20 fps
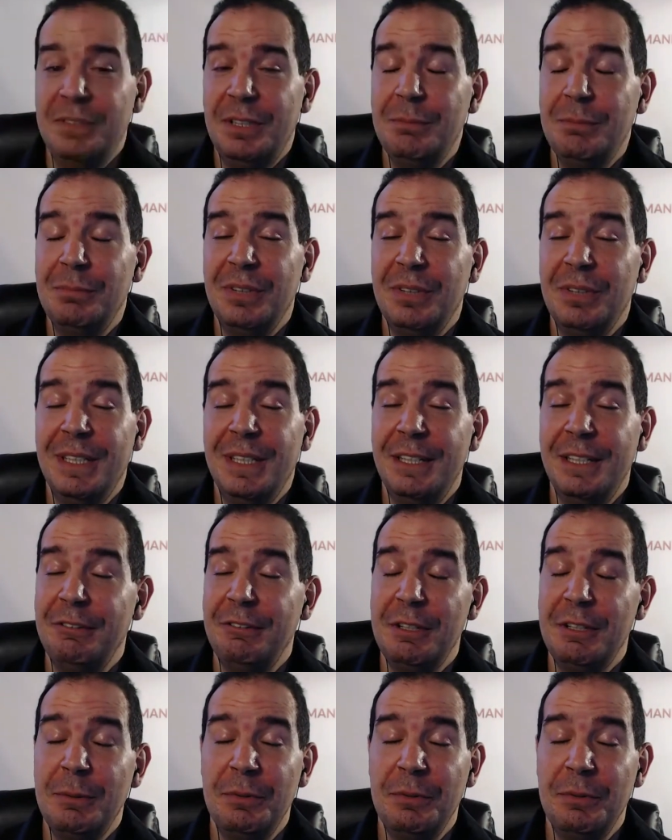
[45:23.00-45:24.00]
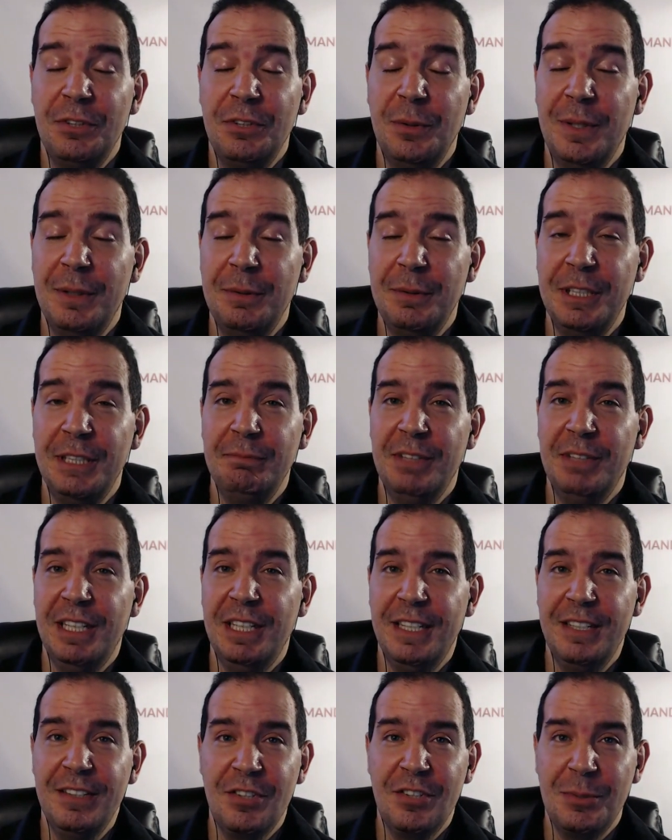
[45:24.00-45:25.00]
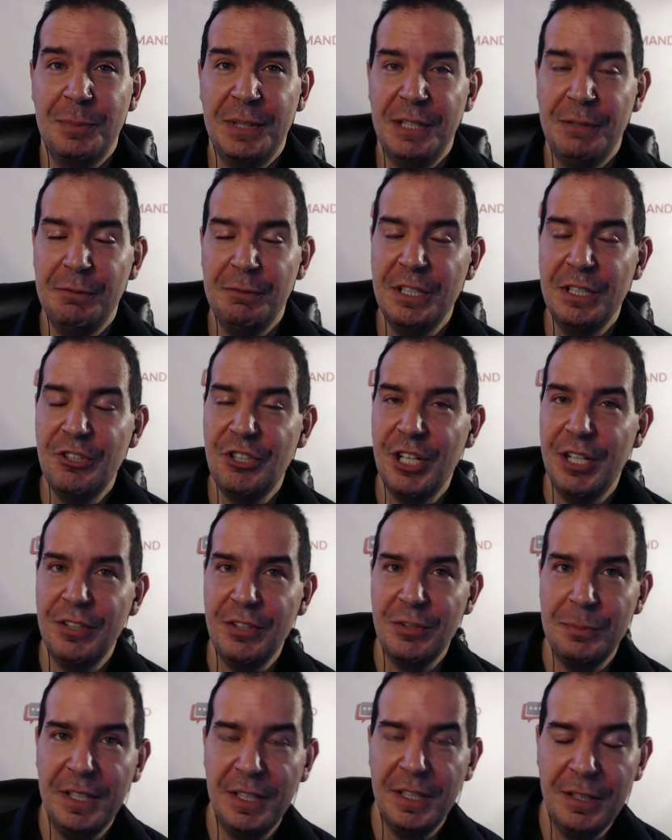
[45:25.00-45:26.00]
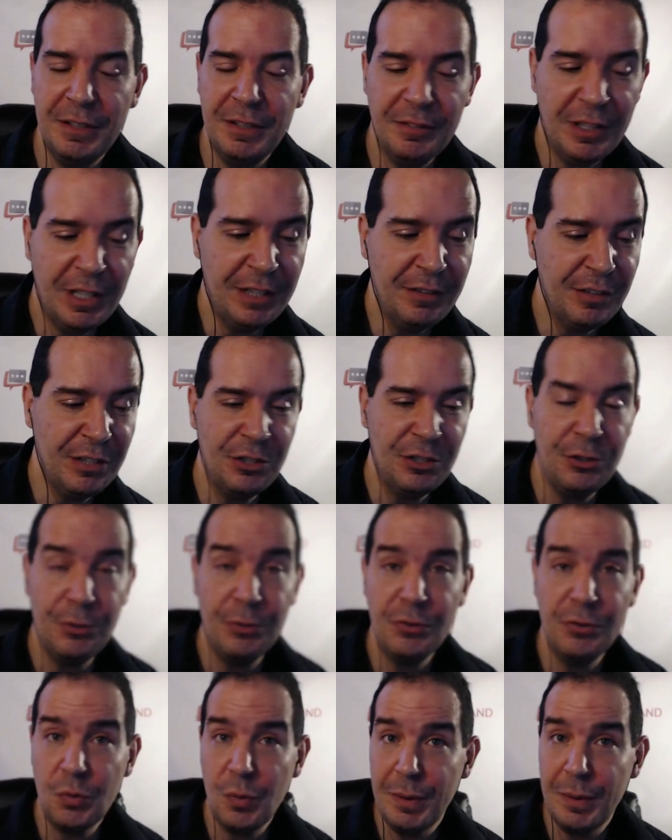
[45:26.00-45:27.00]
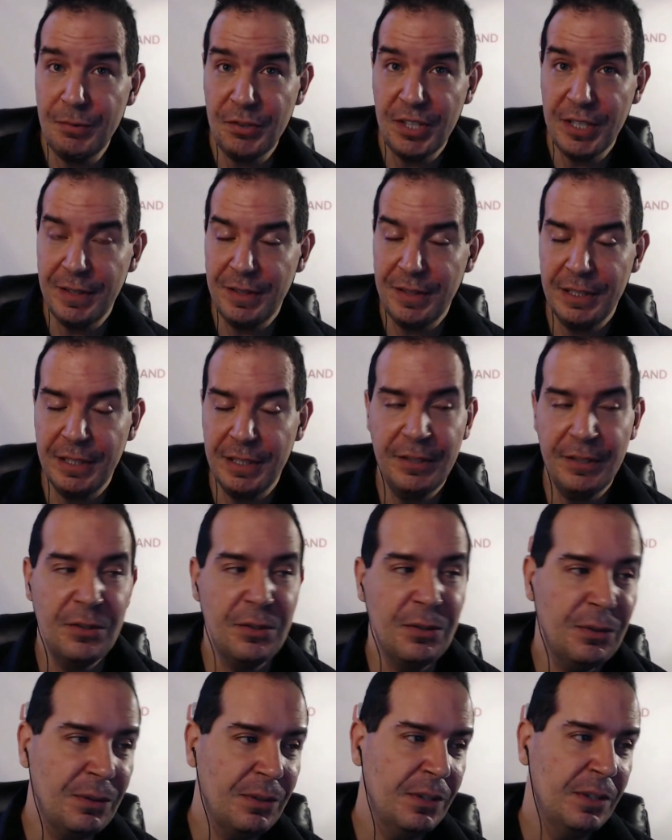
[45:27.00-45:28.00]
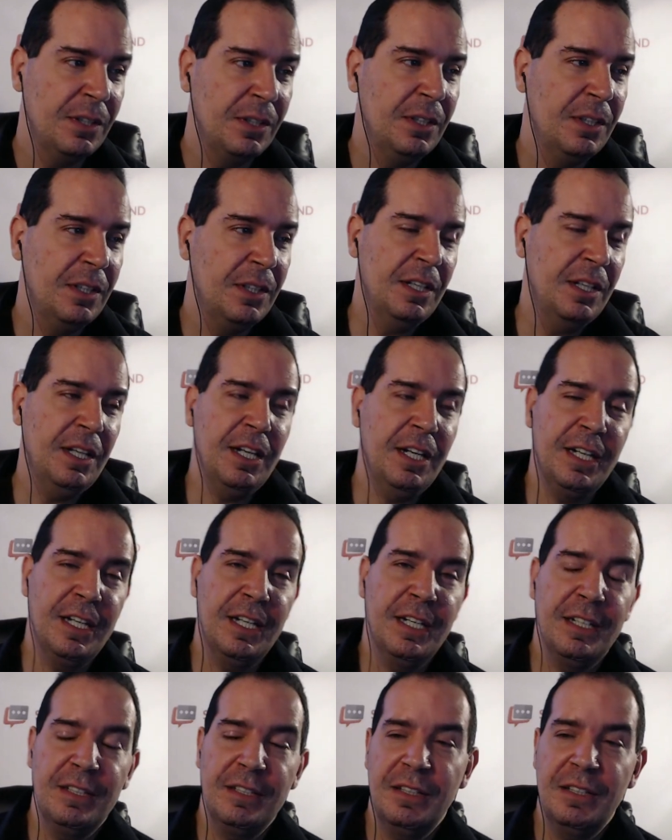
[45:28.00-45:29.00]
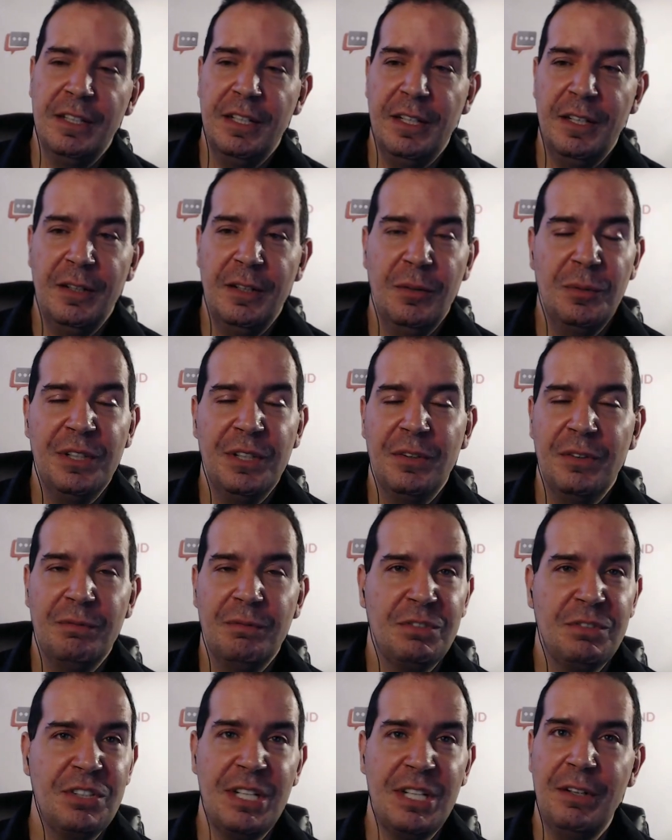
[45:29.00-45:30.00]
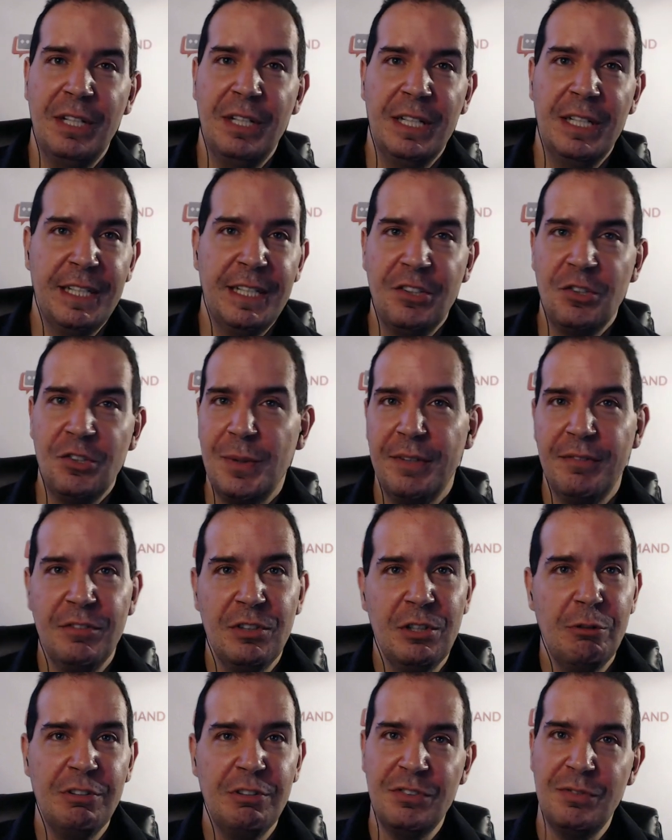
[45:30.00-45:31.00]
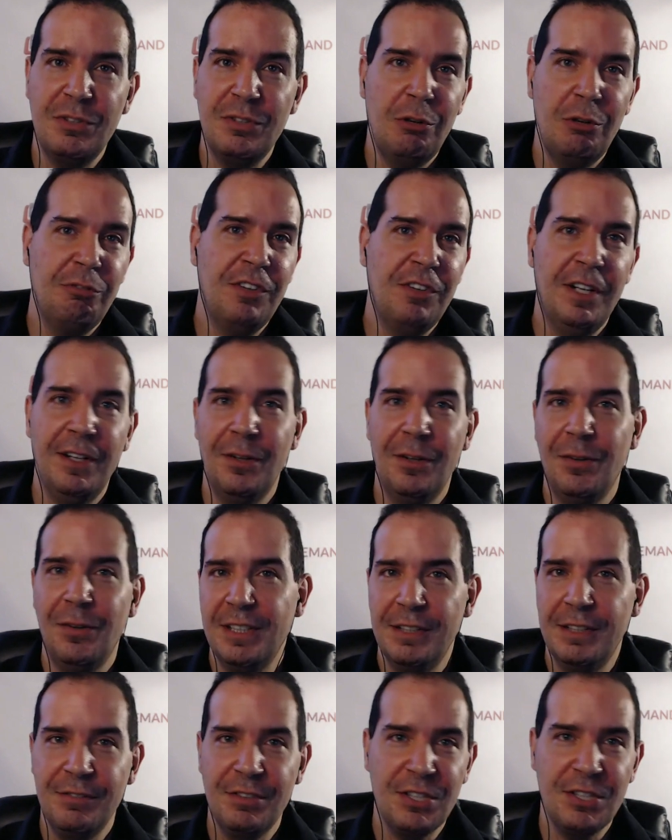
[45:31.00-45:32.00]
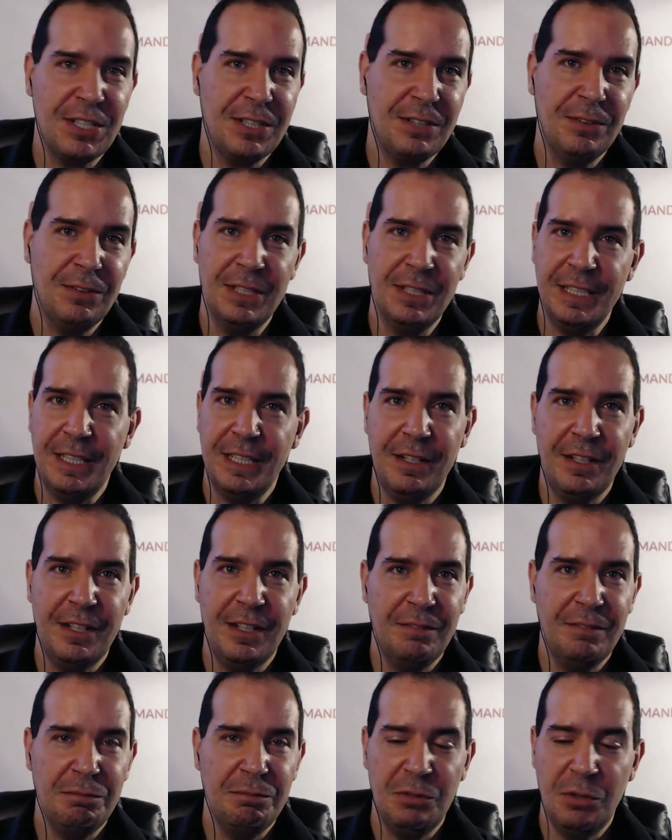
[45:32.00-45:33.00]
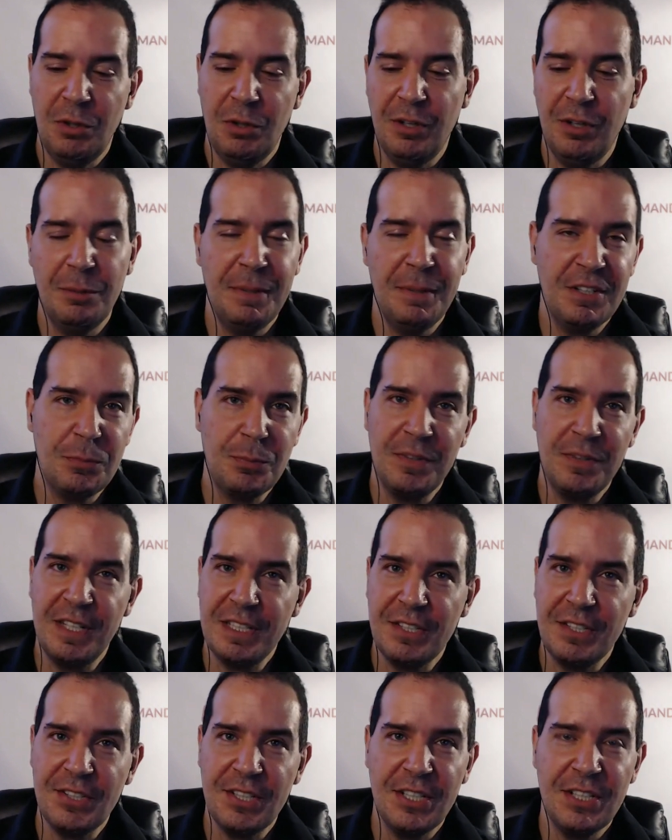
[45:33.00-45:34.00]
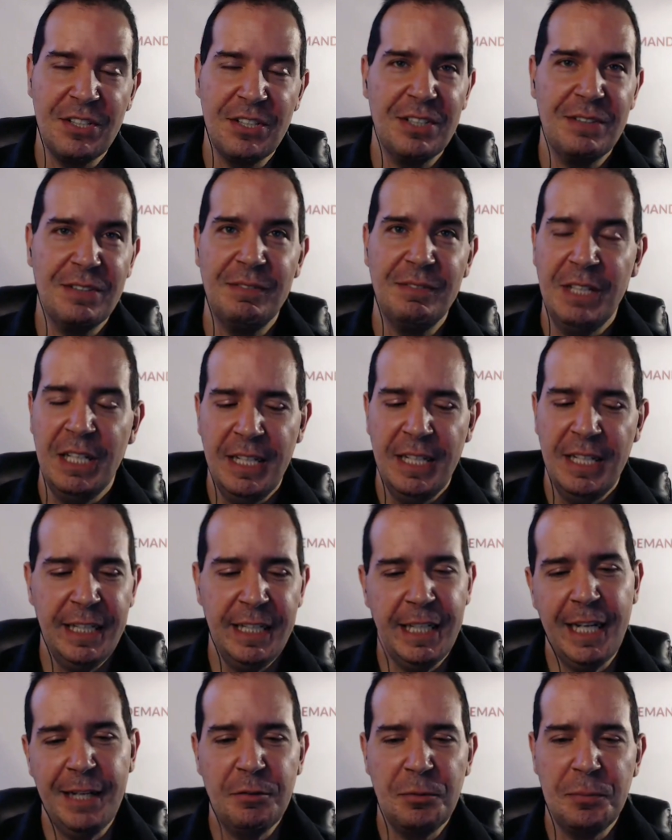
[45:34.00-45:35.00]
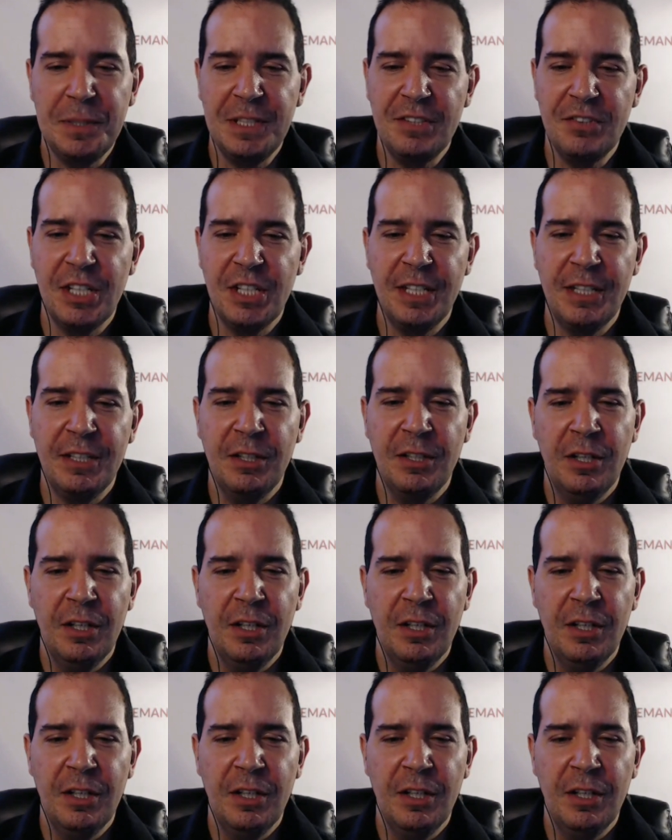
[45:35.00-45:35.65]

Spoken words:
completely agree with you. I mean, I had somebody reach out to me. I have a news website that I own, and we don't sell links. We have no follow on every single link, all the best practices. And he came to me. He's like,